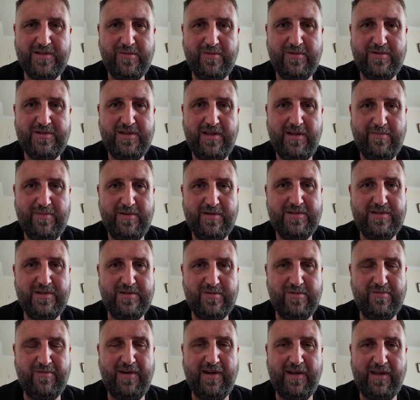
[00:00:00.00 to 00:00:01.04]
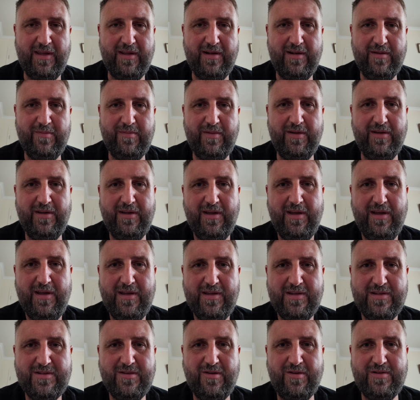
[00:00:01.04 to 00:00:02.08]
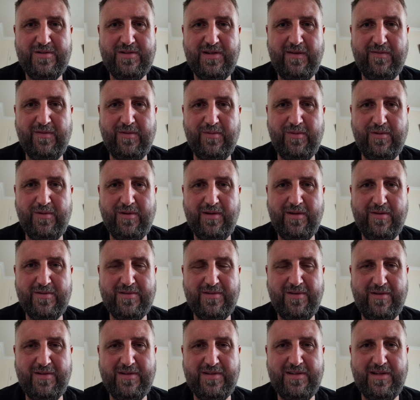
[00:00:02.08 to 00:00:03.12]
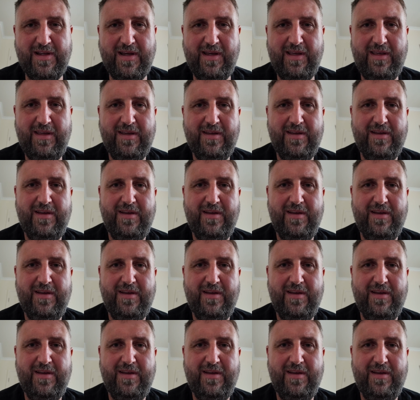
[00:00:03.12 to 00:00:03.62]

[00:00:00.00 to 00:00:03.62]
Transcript: I will say the buses were regular, but it's nice to have a walk. It's a nice day.